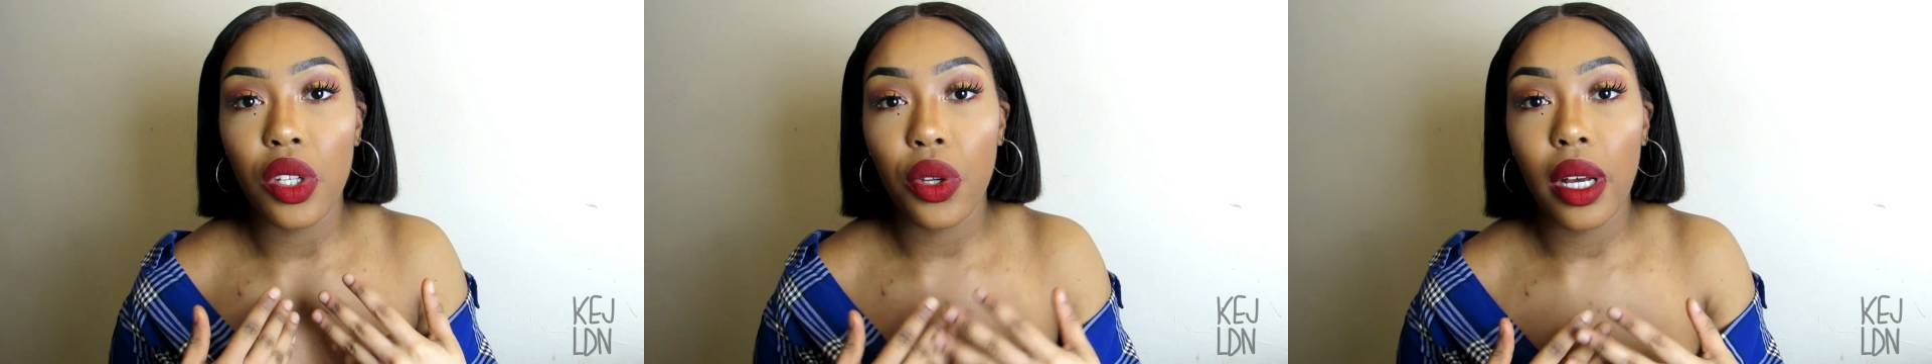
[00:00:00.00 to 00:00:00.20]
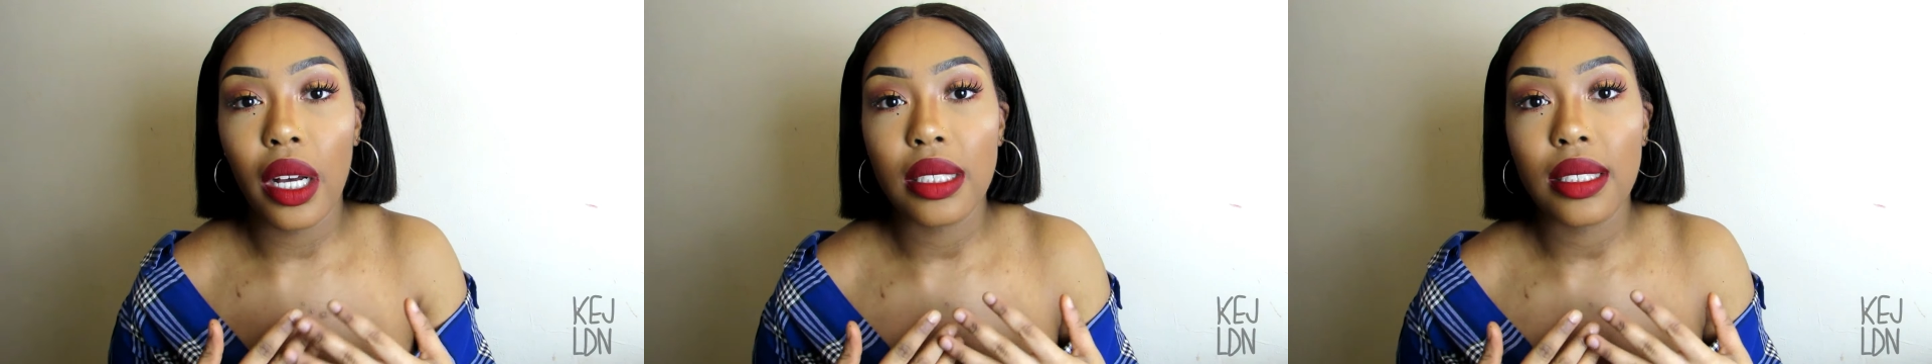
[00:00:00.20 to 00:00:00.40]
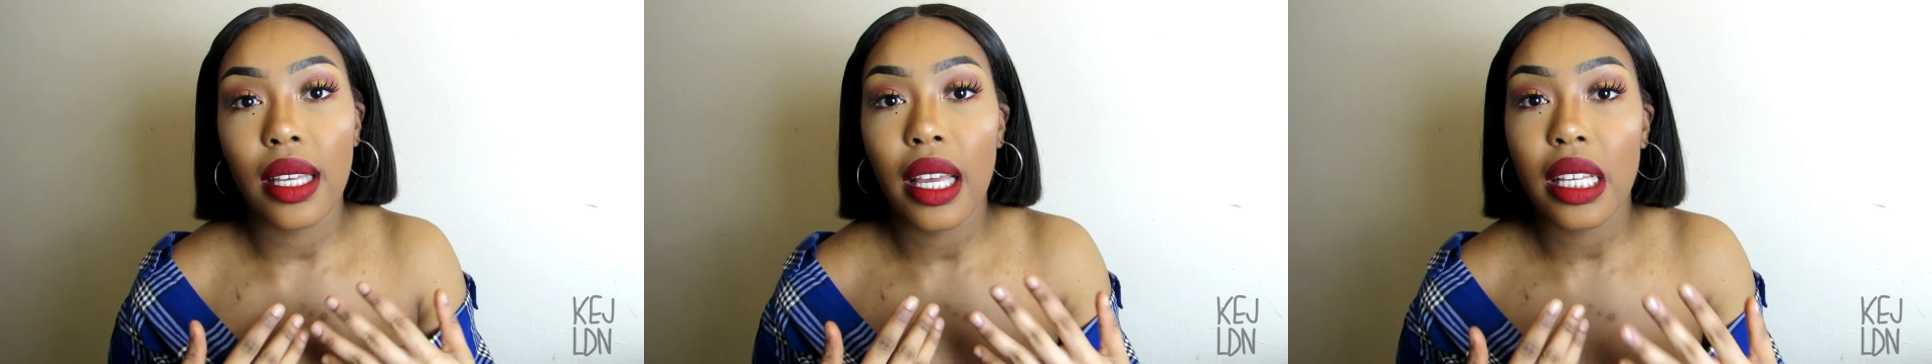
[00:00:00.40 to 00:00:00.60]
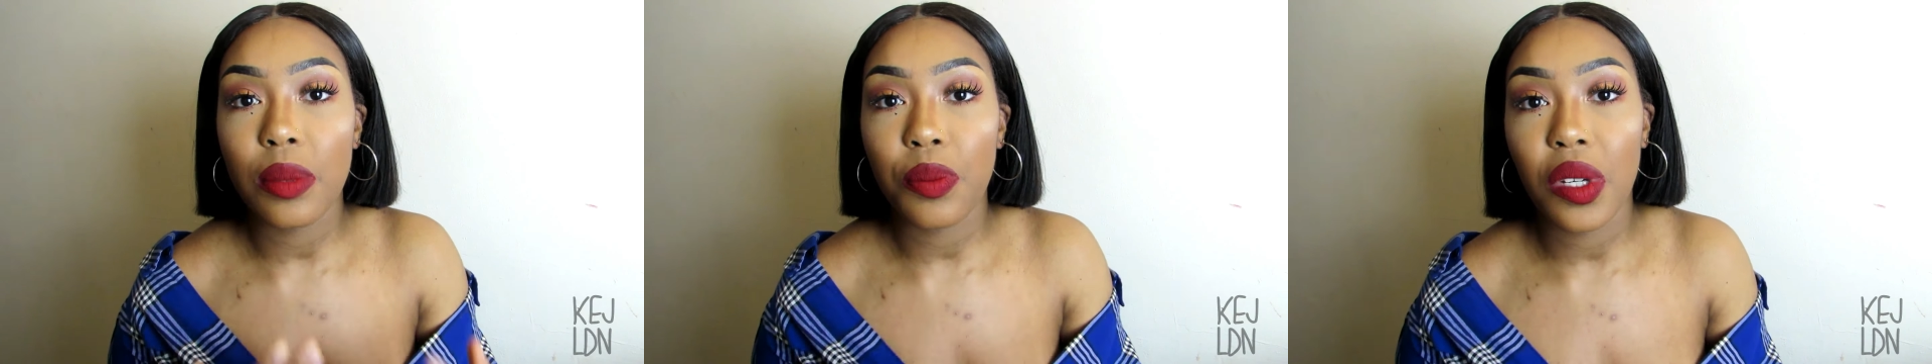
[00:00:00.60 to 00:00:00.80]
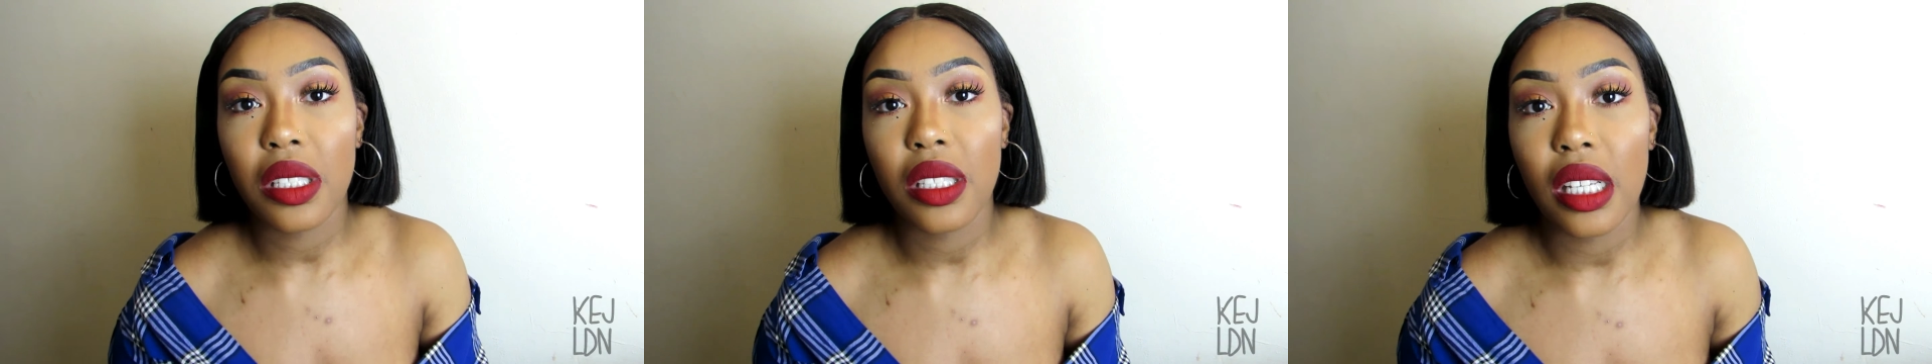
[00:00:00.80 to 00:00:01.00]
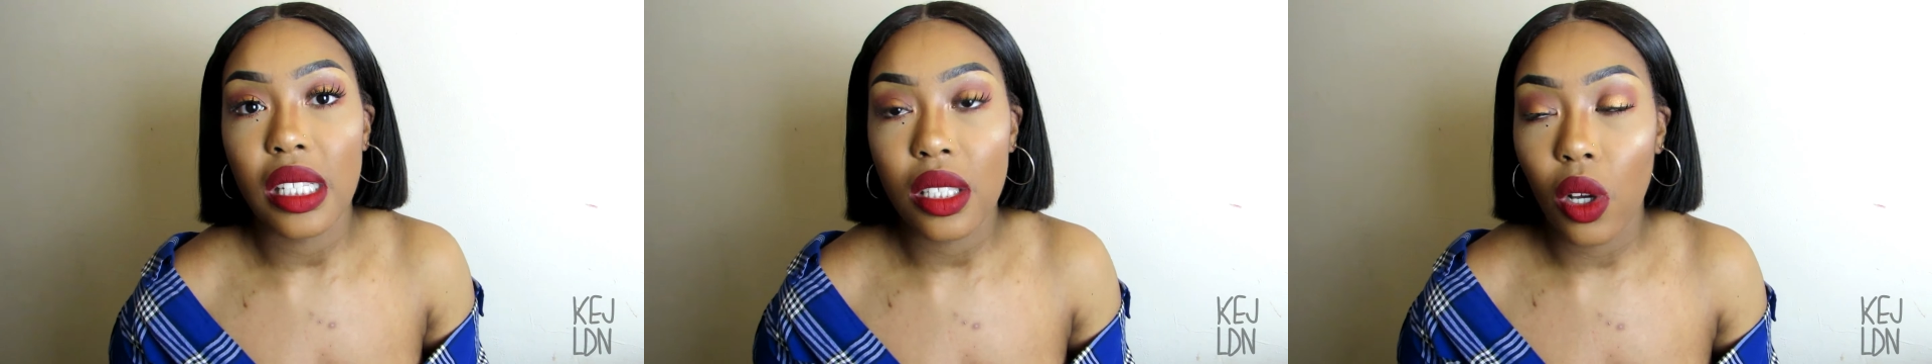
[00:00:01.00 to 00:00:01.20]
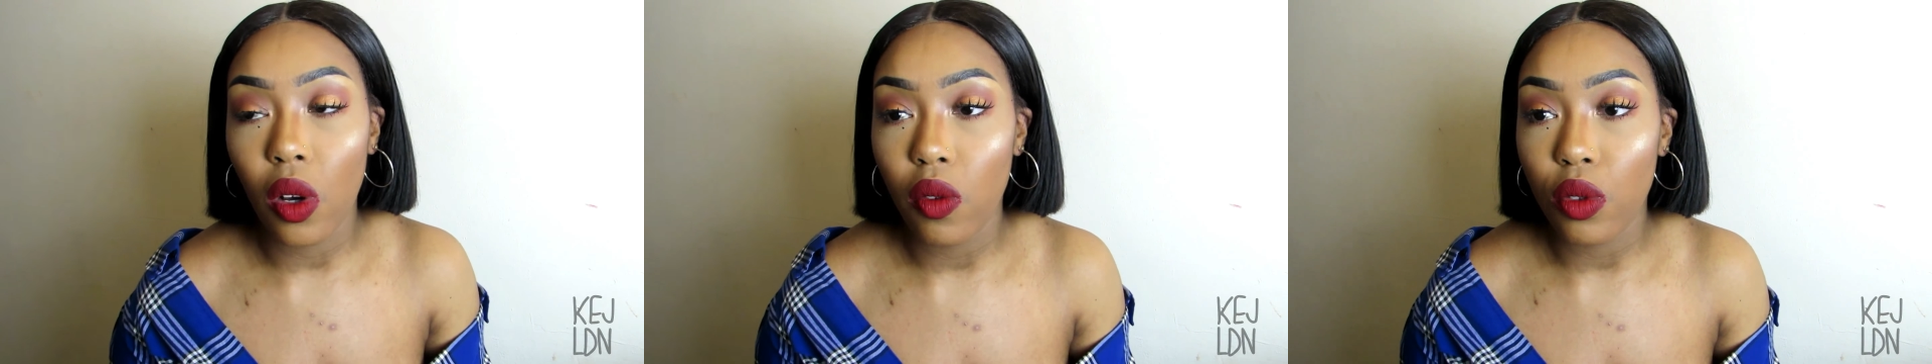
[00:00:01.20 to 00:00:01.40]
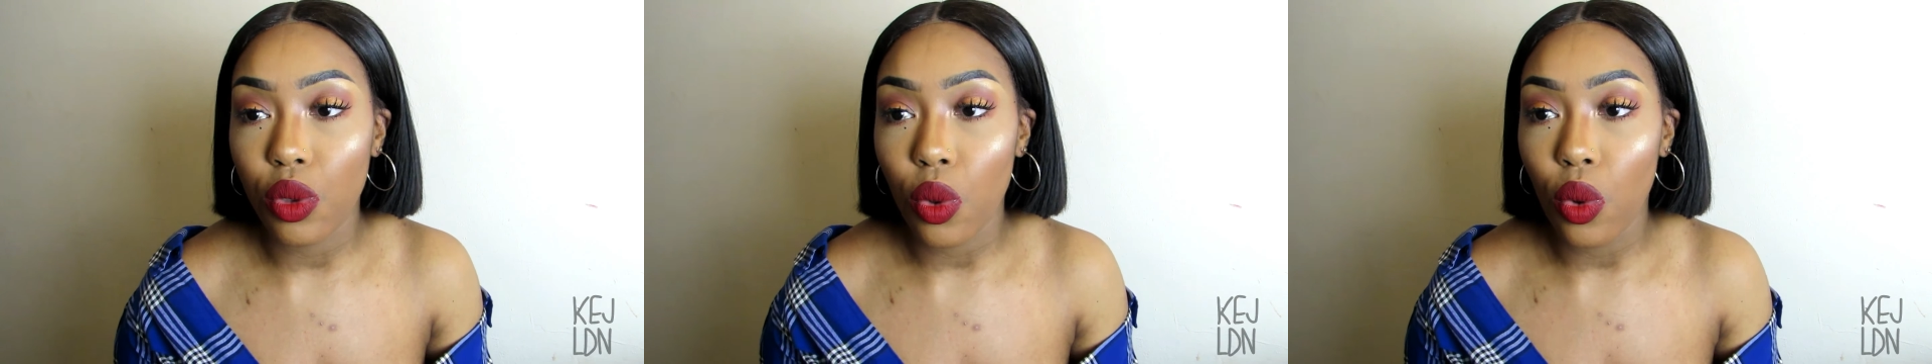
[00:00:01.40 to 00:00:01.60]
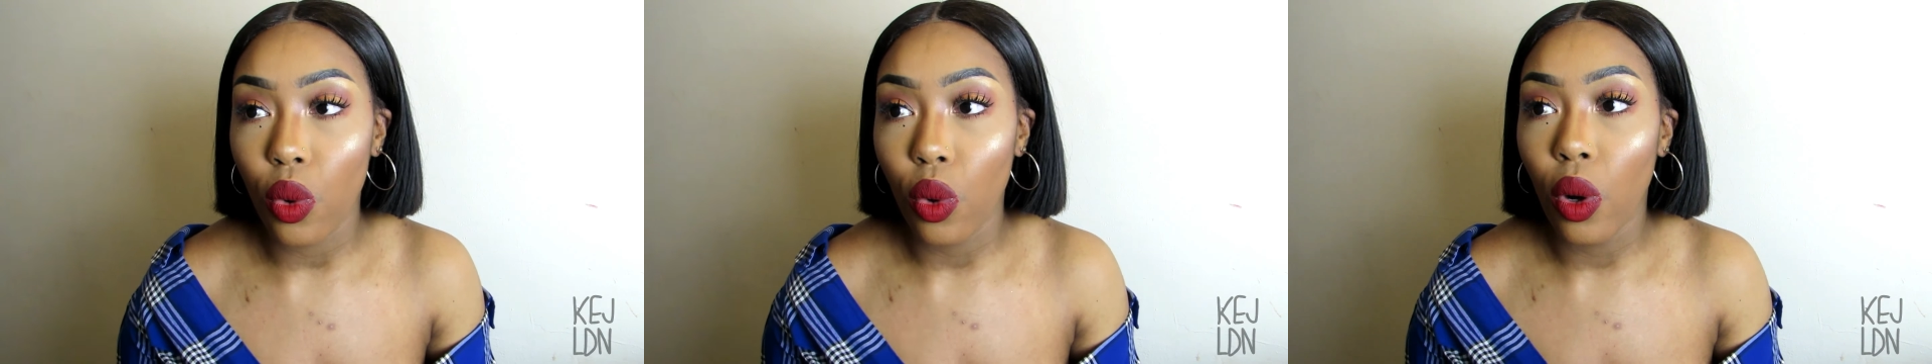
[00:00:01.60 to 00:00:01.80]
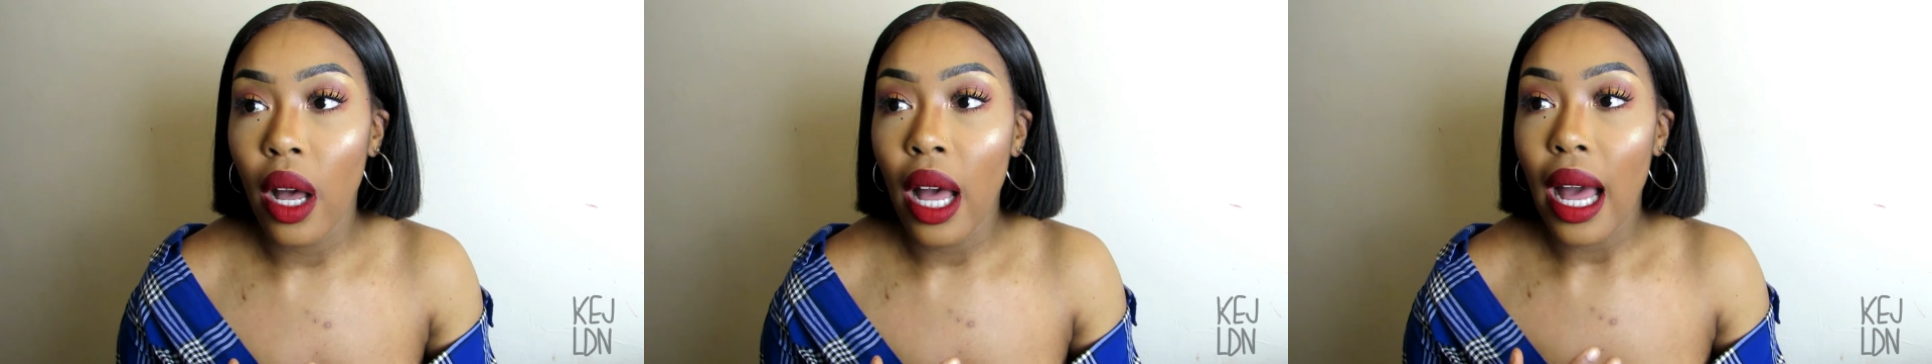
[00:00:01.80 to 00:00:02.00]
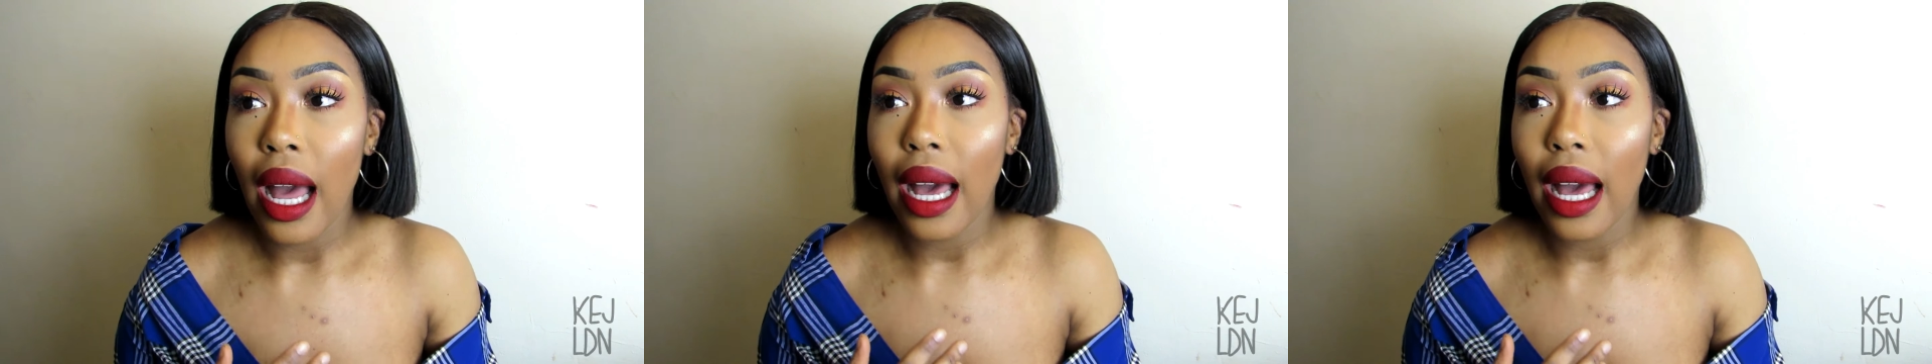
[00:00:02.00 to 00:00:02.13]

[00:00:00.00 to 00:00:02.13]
know how to express themselves or